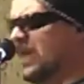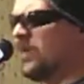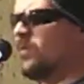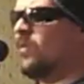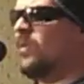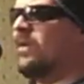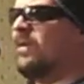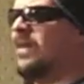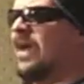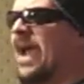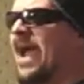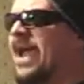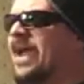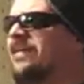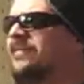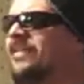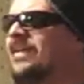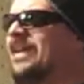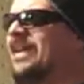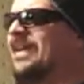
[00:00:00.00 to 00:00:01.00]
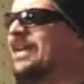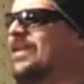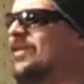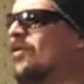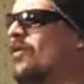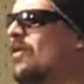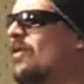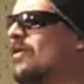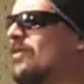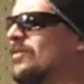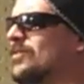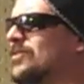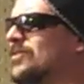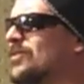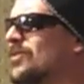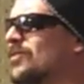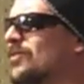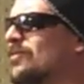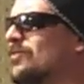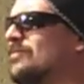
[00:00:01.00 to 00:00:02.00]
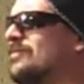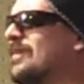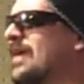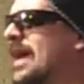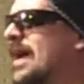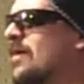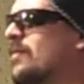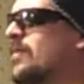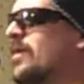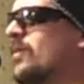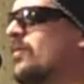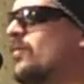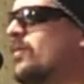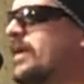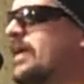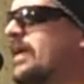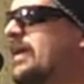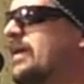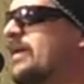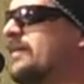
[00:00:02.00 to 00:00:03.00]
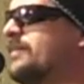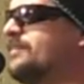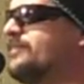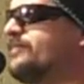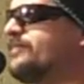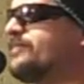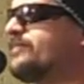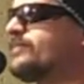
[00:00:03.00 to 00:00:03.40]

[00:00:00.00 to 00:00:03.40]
like, well, I haven't eaten at all, so how about we eat?